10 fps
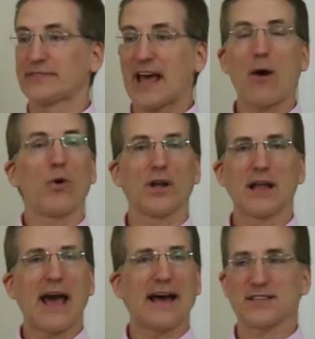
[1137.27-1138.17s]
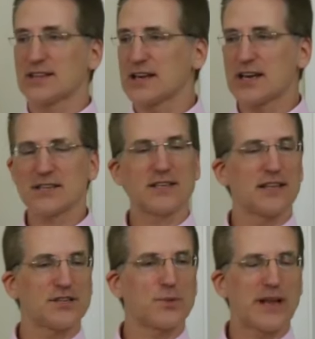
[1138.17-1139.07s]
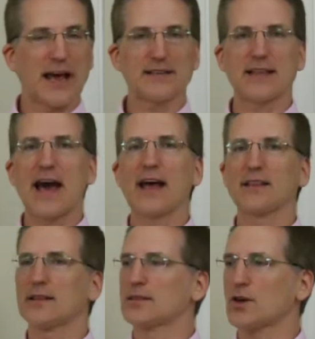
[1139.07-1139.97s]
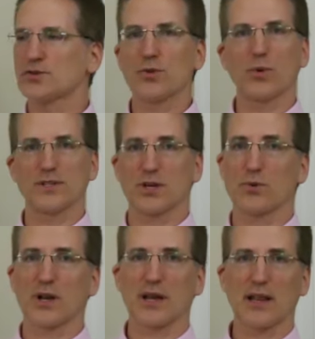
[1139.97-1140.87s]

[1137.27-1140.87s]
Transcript: that one has this and this one has that, and those are the ones I'd really